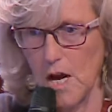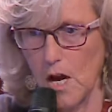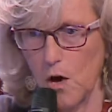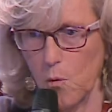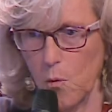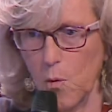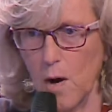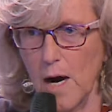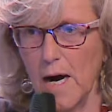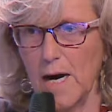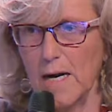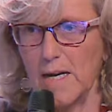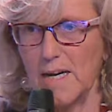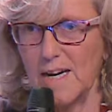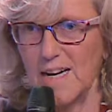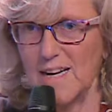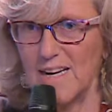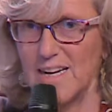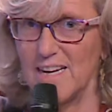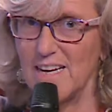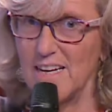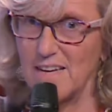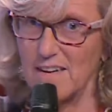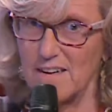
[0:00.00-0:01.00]
while
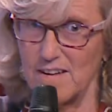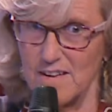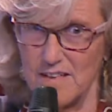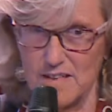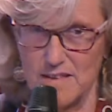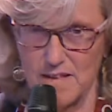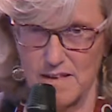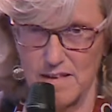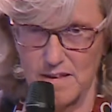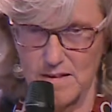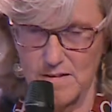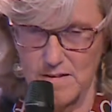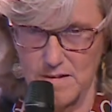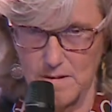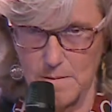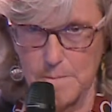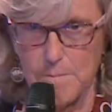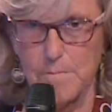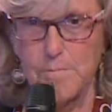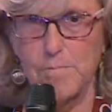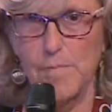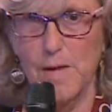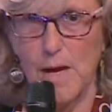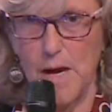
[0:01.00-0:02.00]
e-readers
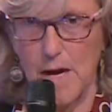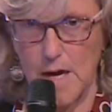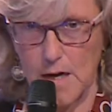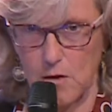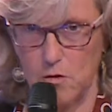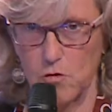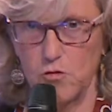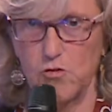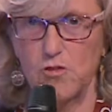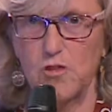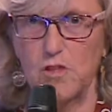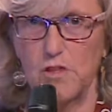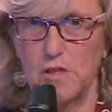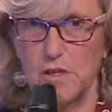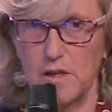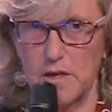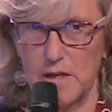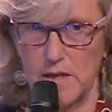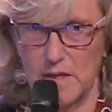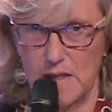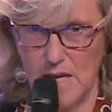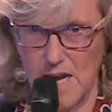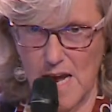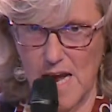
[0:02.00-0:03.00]
are
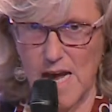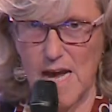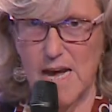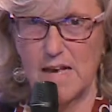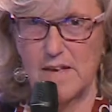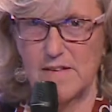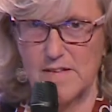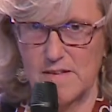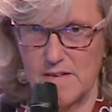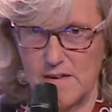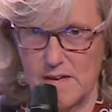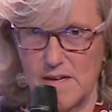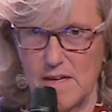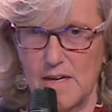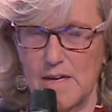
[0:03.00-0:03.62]
considered as